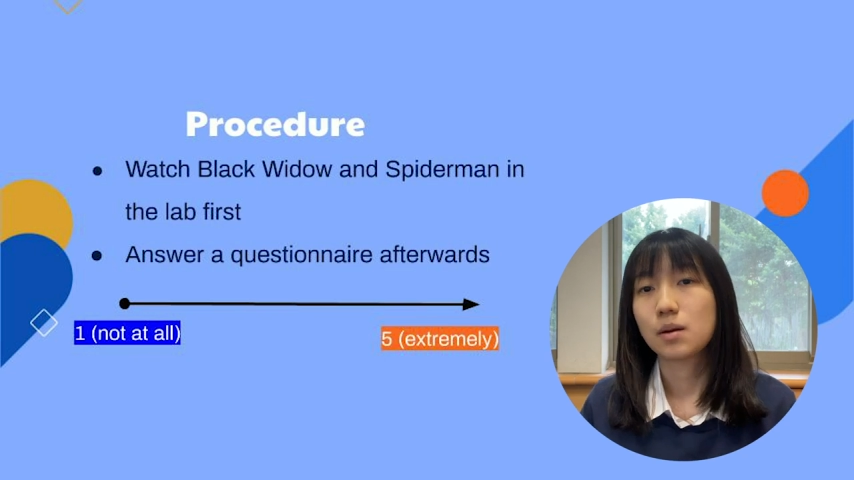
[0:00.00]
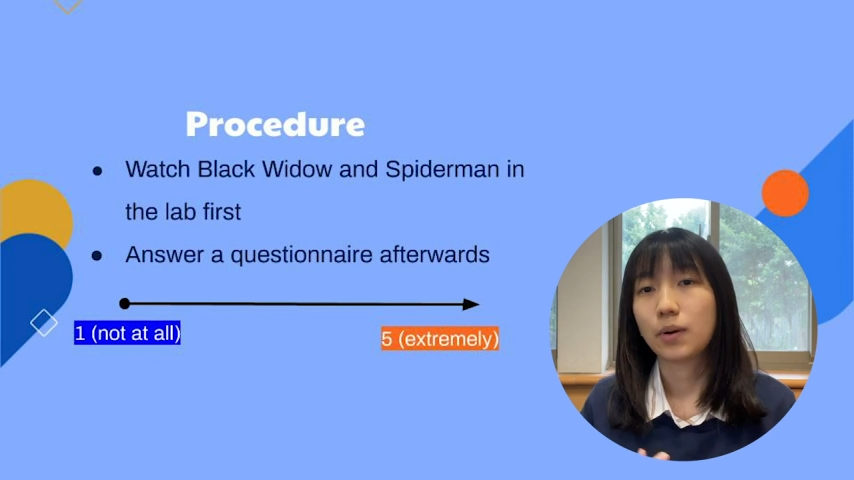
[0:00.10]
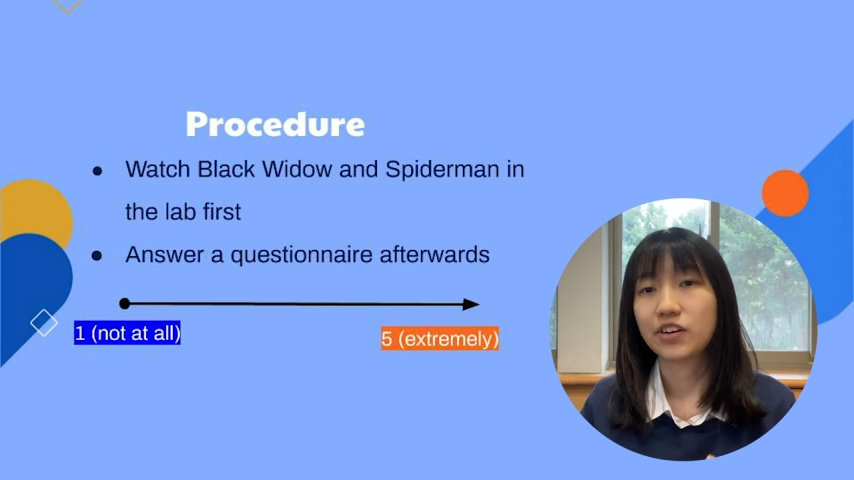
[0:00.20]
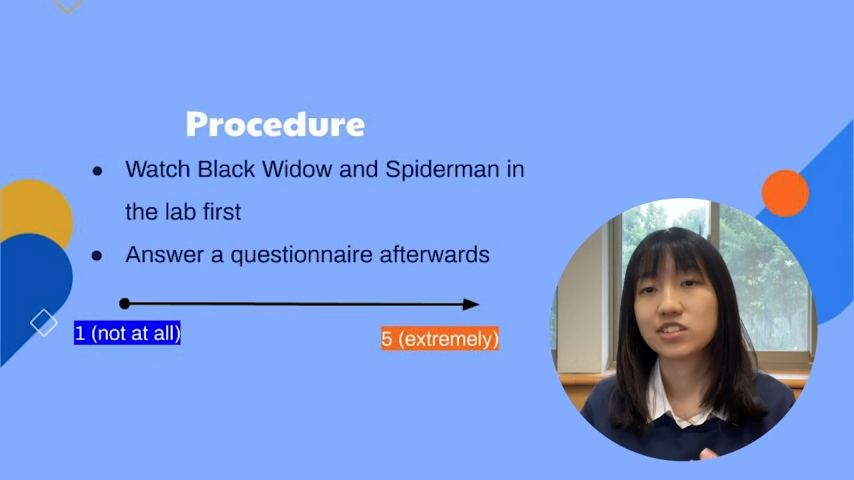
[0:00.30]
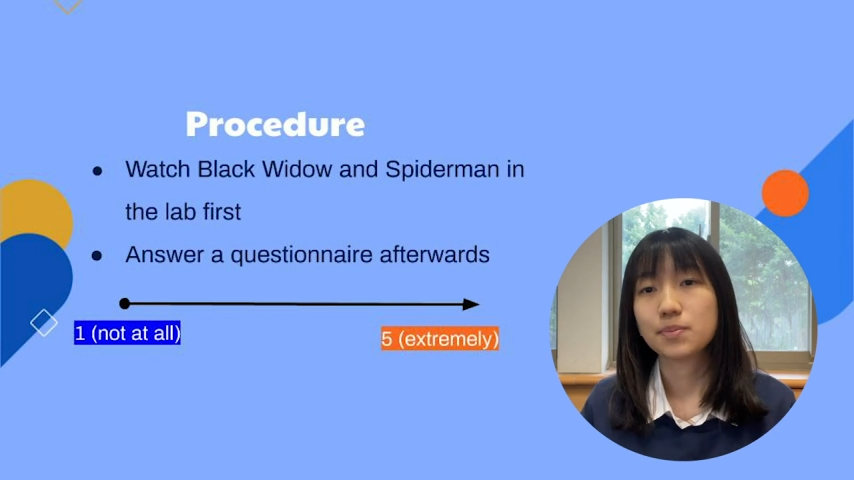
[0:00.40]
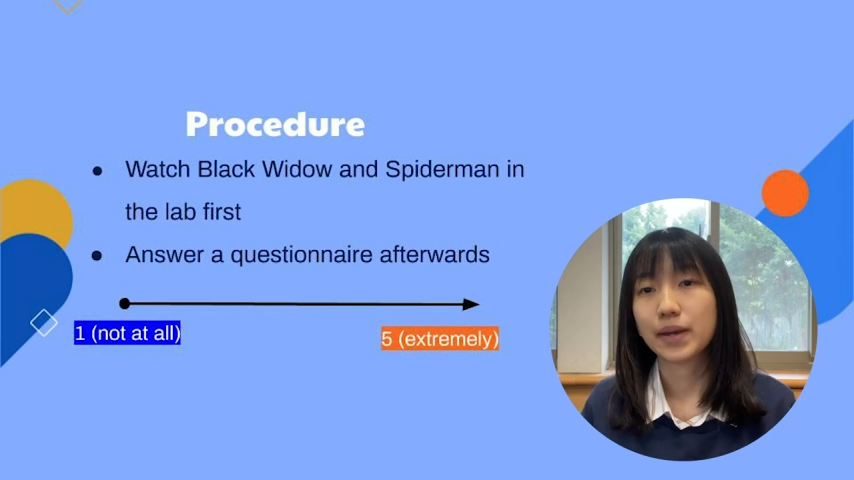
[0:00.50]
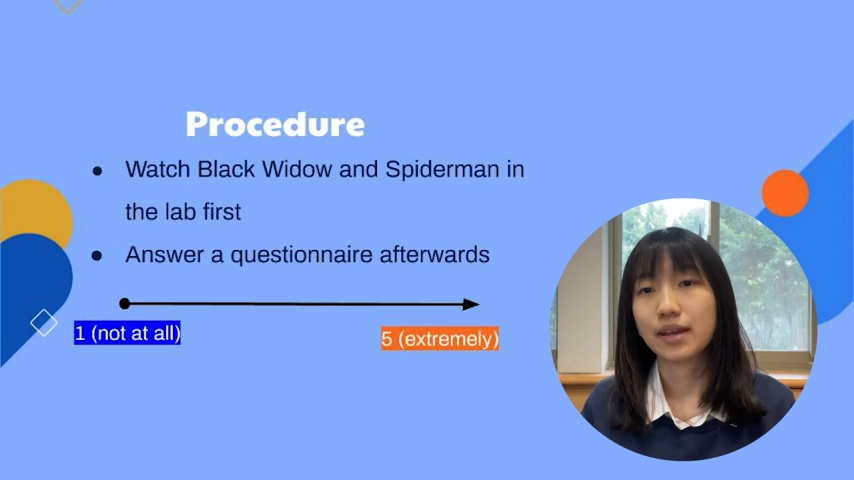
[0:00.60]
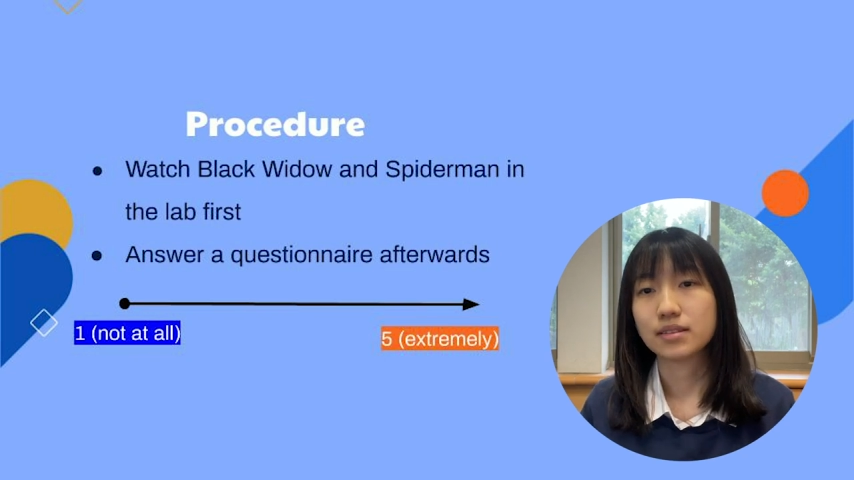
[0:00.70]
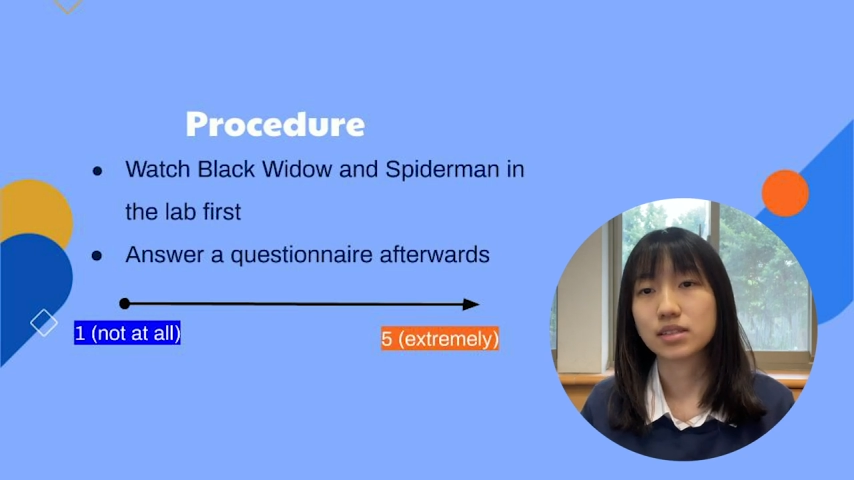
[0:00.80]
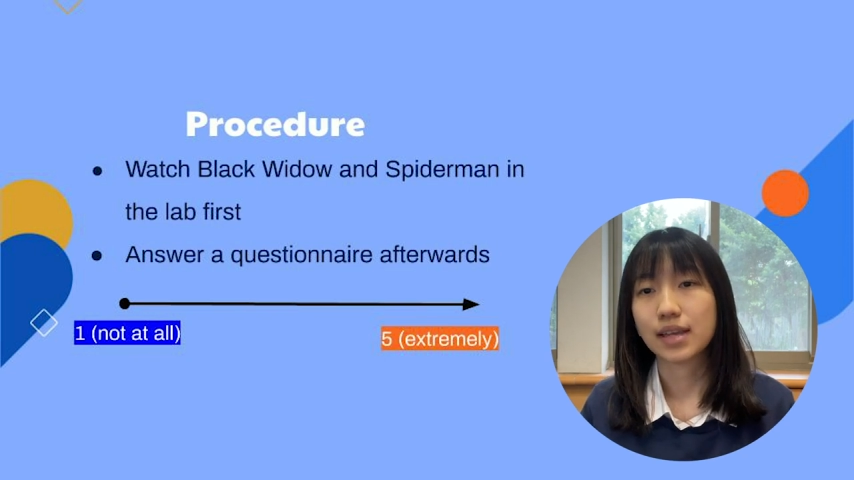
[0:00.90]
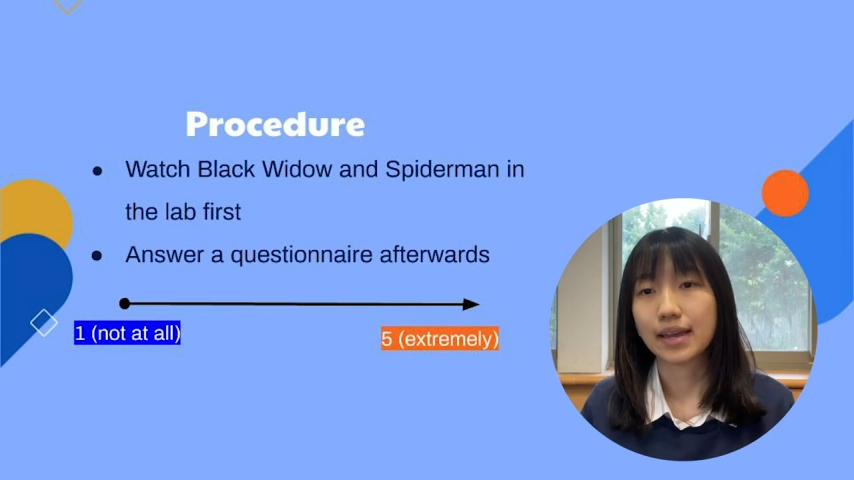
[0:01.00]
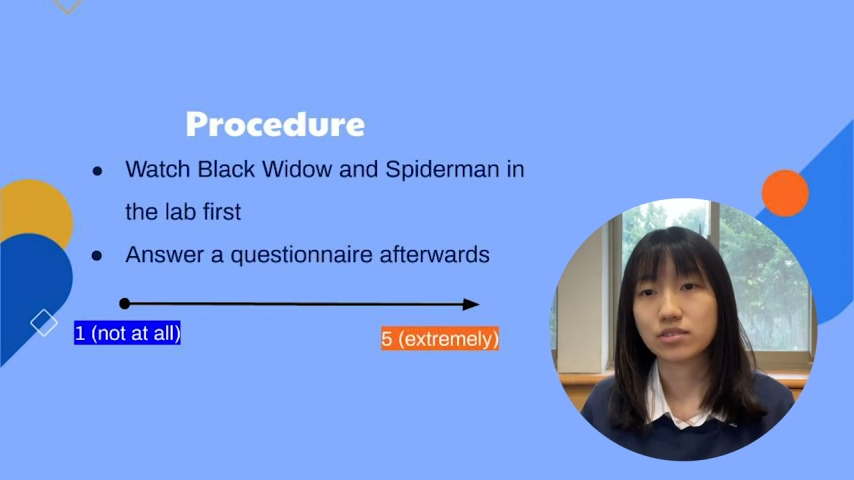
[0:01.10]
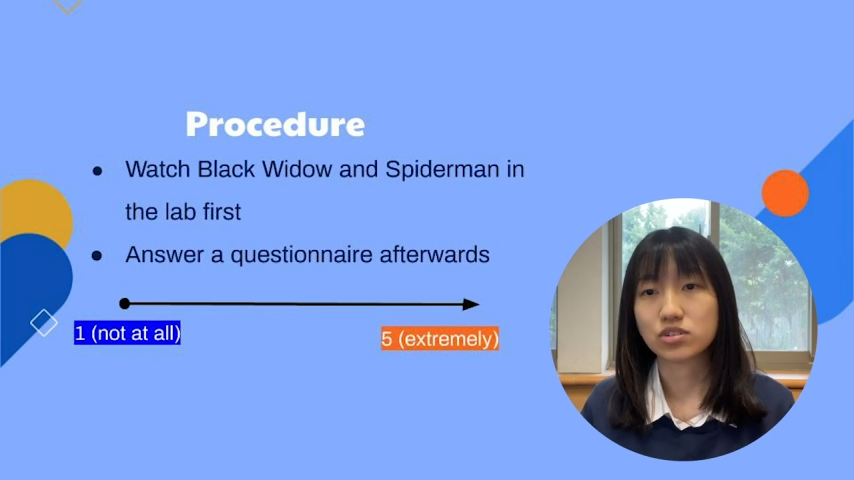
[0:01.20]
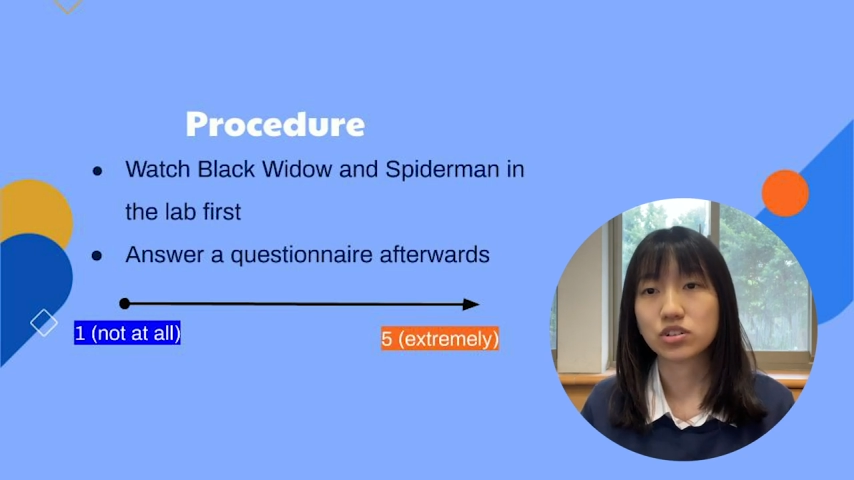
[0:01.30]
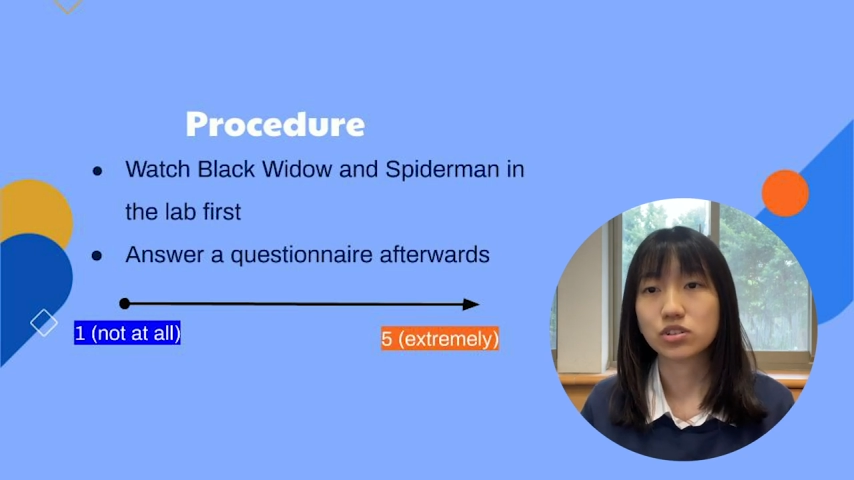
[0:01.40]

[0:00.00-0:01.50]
participants answer